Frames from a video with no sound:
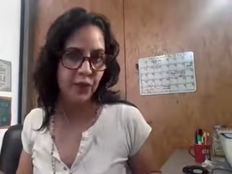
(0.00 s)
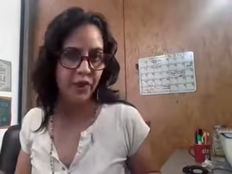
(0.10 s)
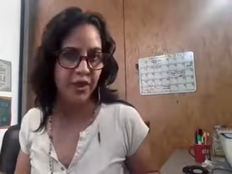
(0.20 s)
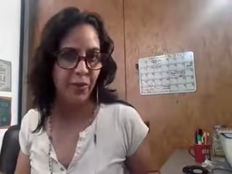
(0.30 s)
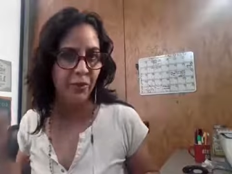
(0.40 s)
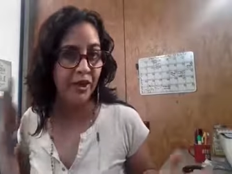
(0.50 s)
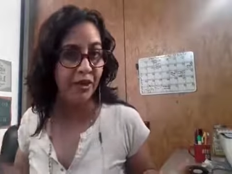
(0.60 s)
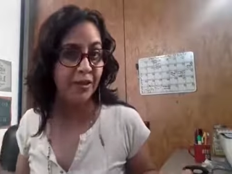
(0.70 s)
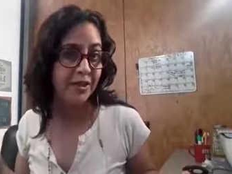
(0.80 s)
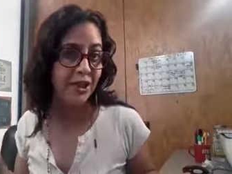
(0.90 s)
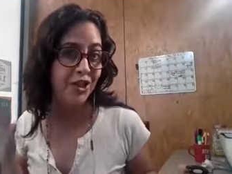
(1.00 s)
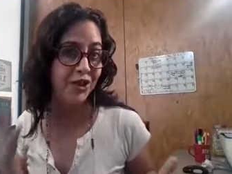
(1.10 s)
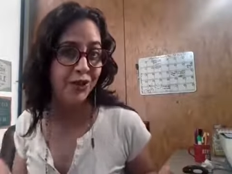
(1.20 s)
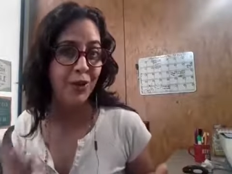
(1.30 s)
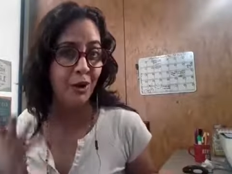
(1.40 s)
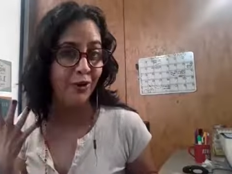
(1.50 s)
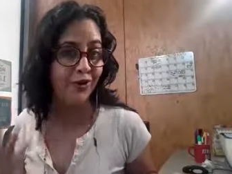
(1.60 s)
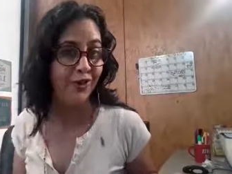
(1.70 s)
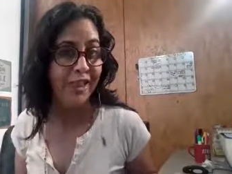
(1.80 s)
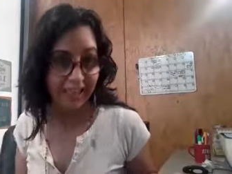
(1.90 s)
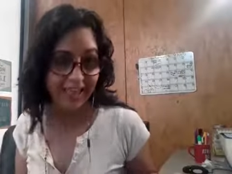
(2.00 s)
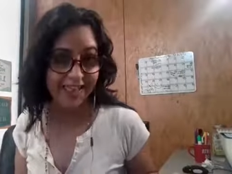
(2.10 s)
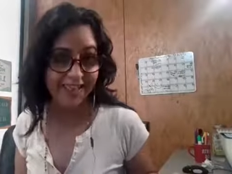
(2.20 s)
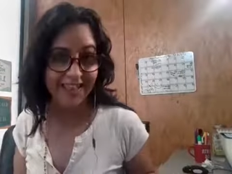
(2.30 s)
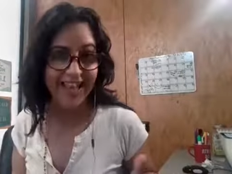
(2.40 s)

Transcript: without paying attention to our feelings,